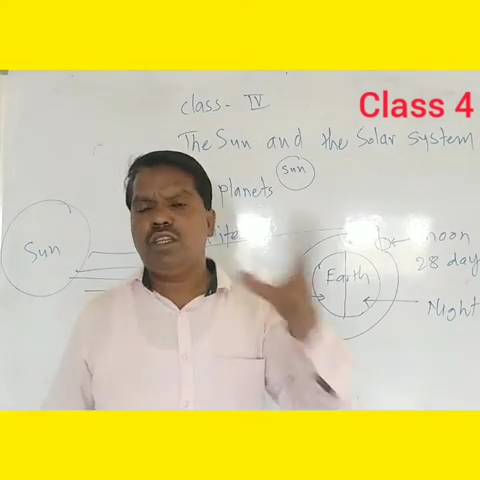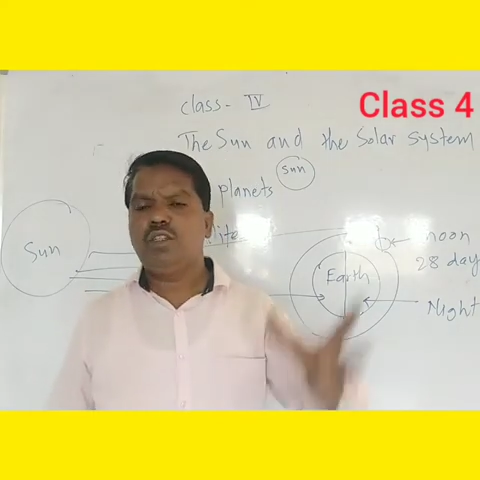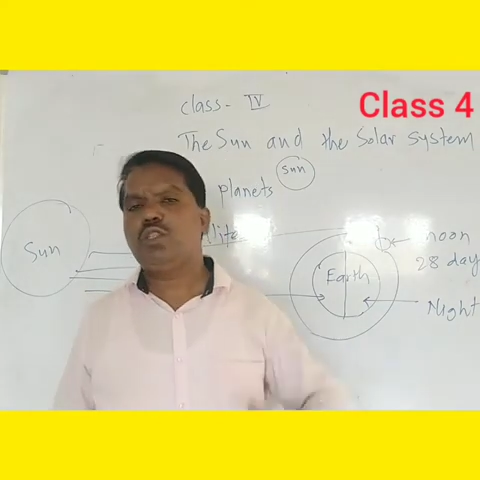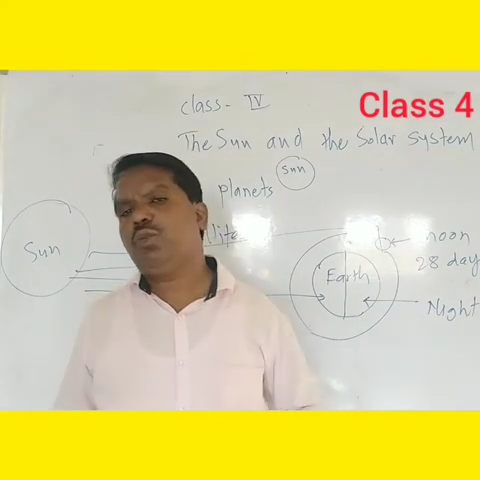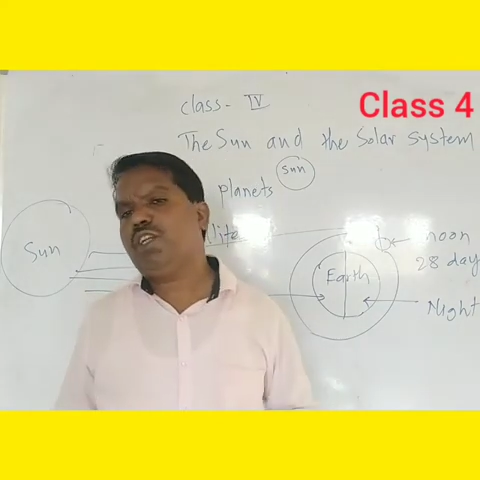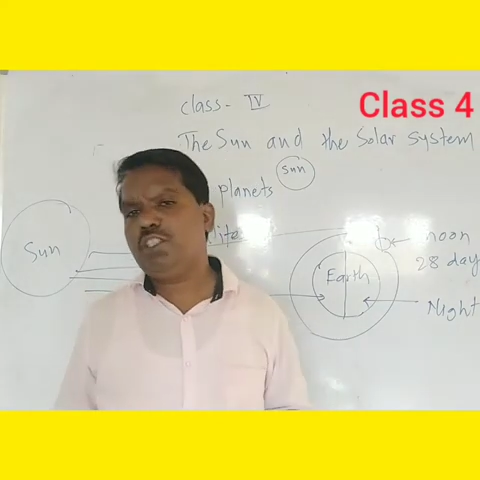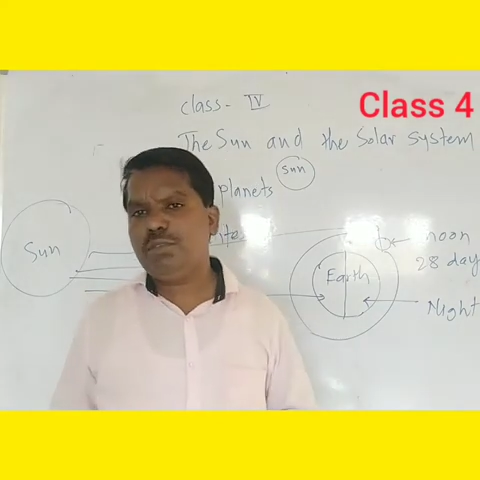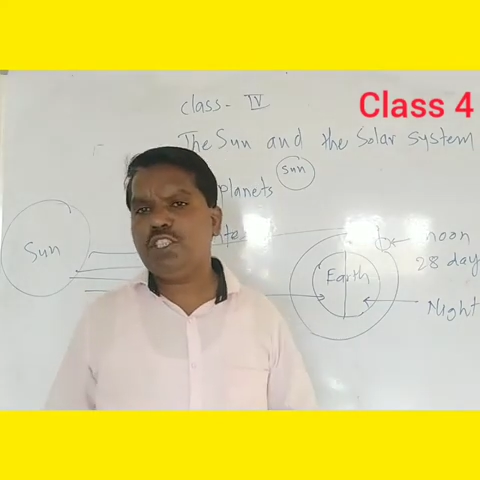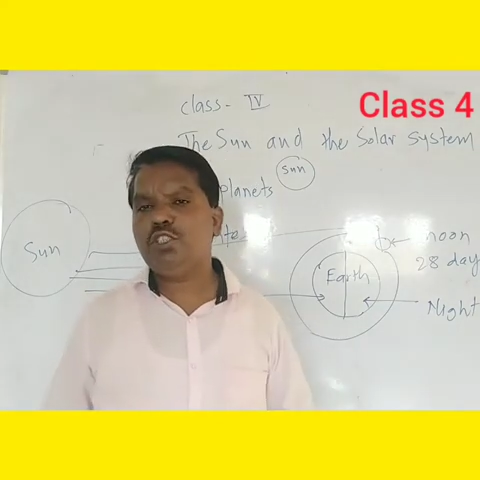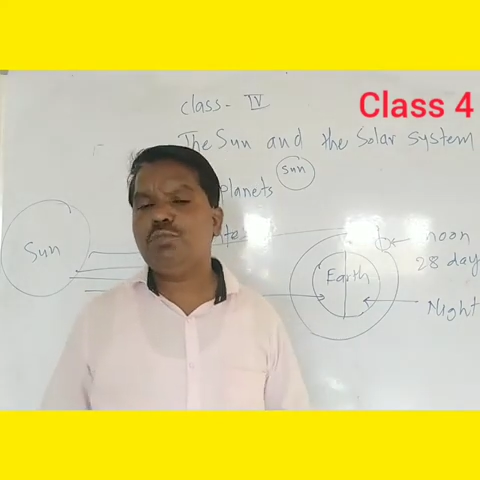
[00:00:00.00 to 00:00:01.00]
So what does it
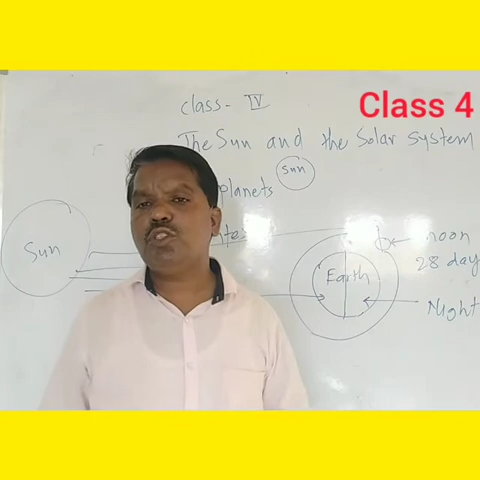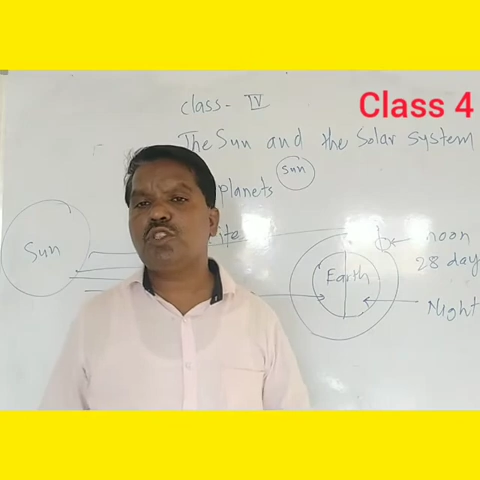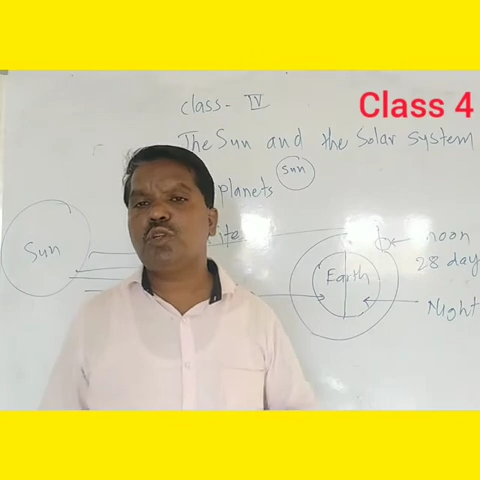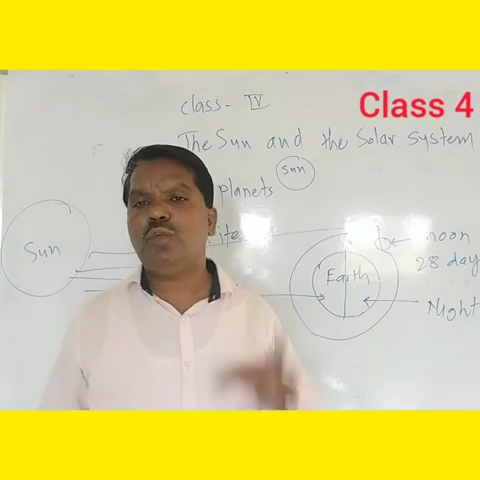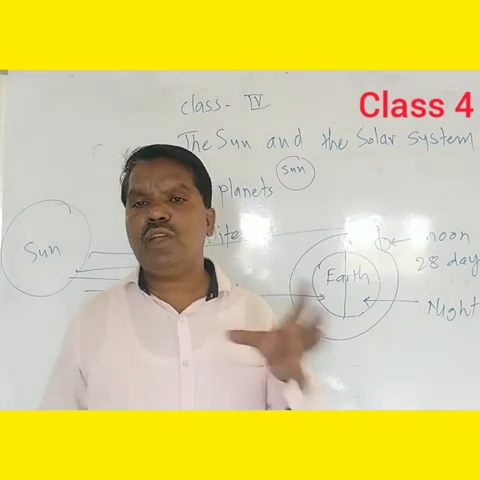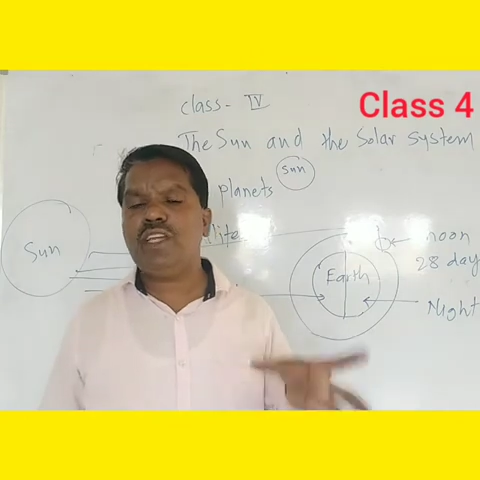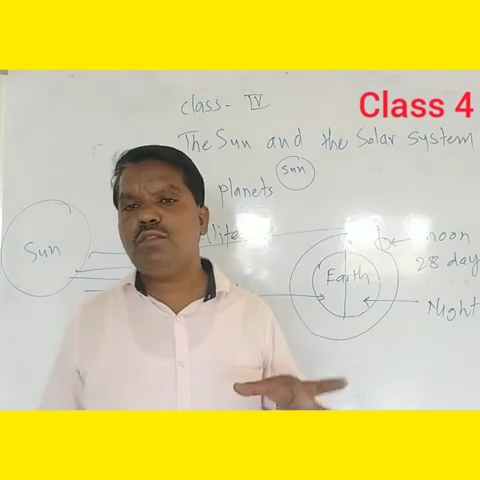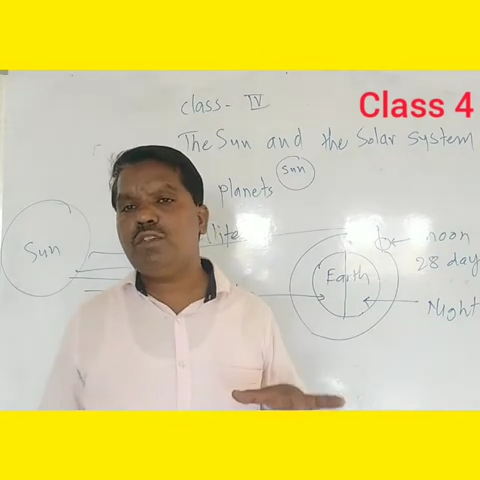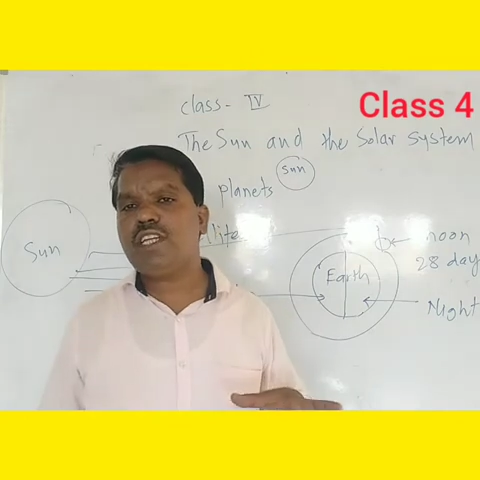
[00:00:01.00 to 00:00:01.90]
mean, new moon? So when we